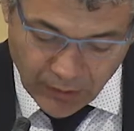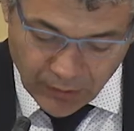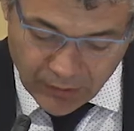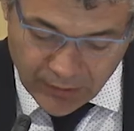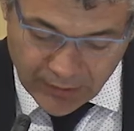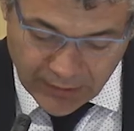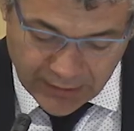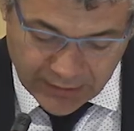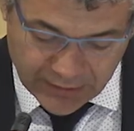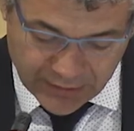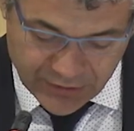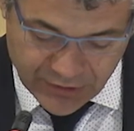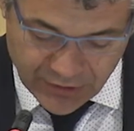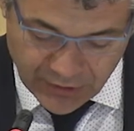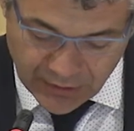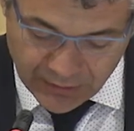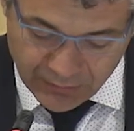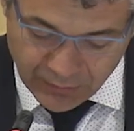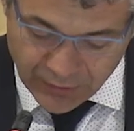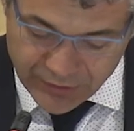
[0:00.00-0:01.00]
look at
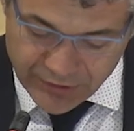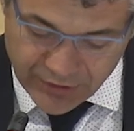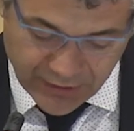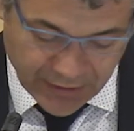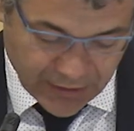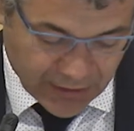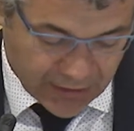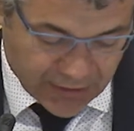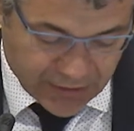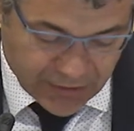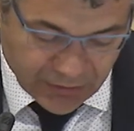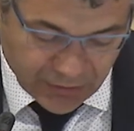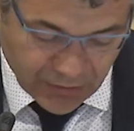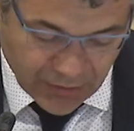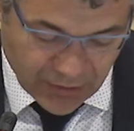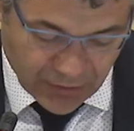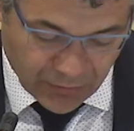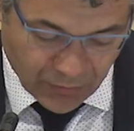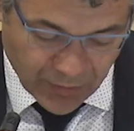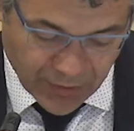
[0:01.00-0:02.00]
boys and girls
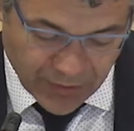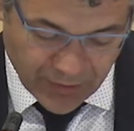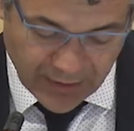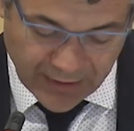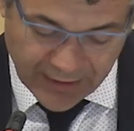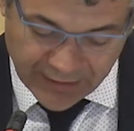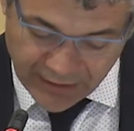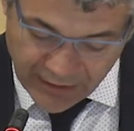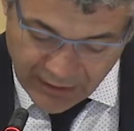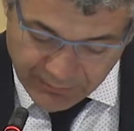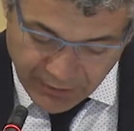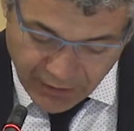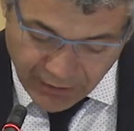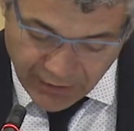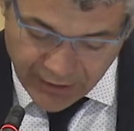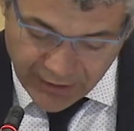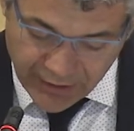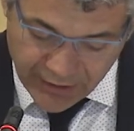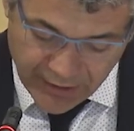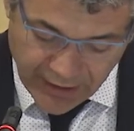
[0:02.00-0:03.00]
with Latin
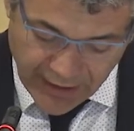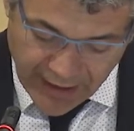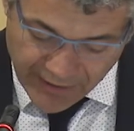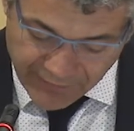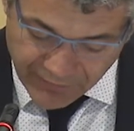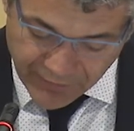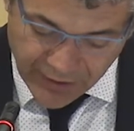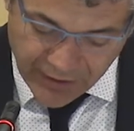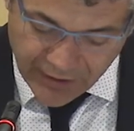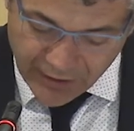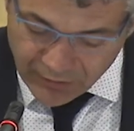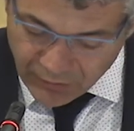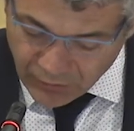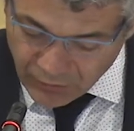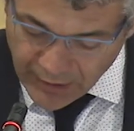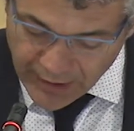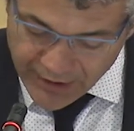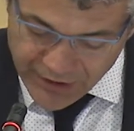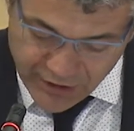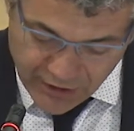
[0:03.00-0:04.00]
American, African,
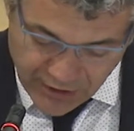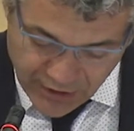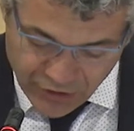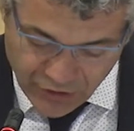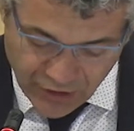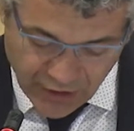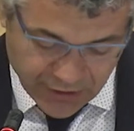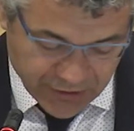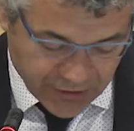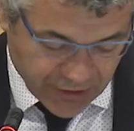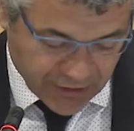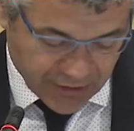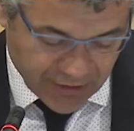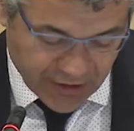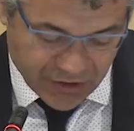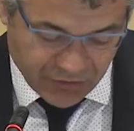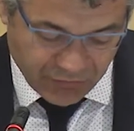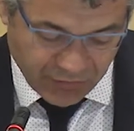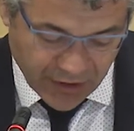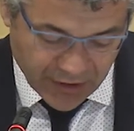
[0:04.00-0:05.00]
or Asian nationality,
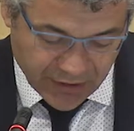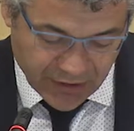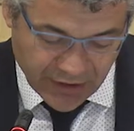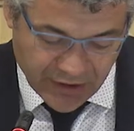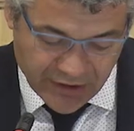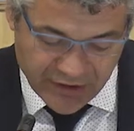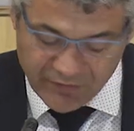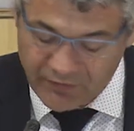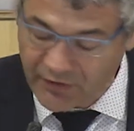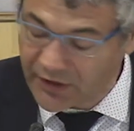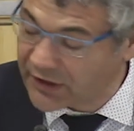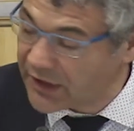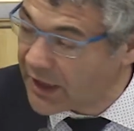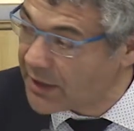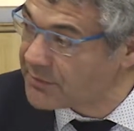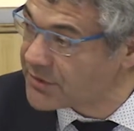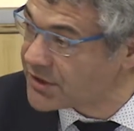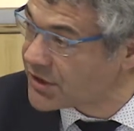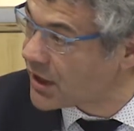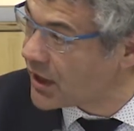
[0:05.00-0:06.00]
this rate is three
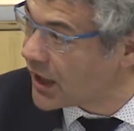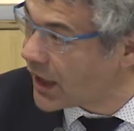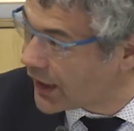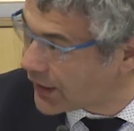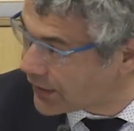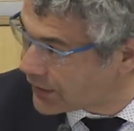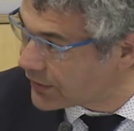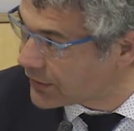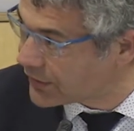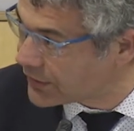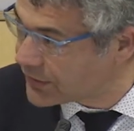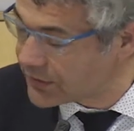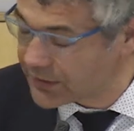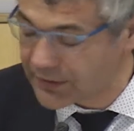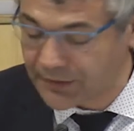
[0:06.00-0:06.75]
times higher.